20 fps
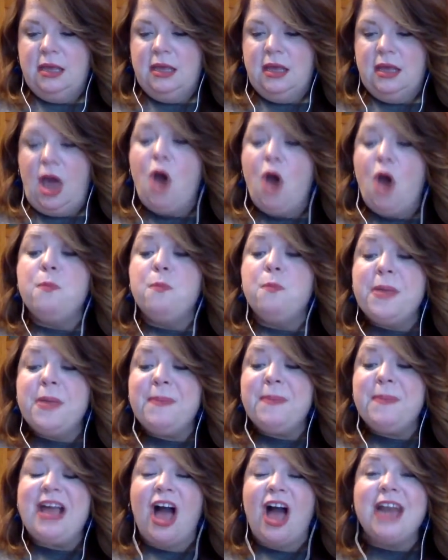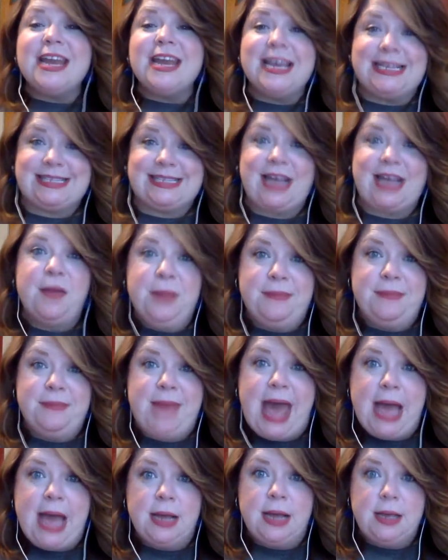Bibiana is coming
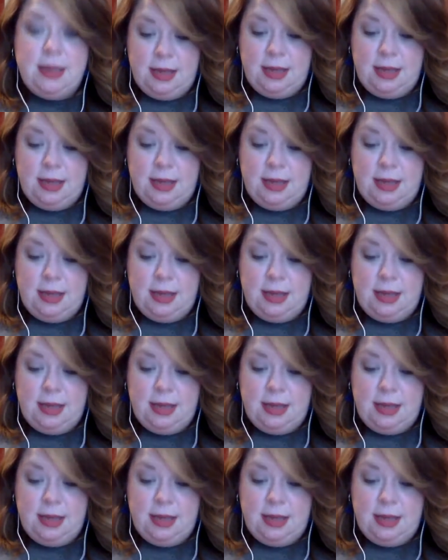back.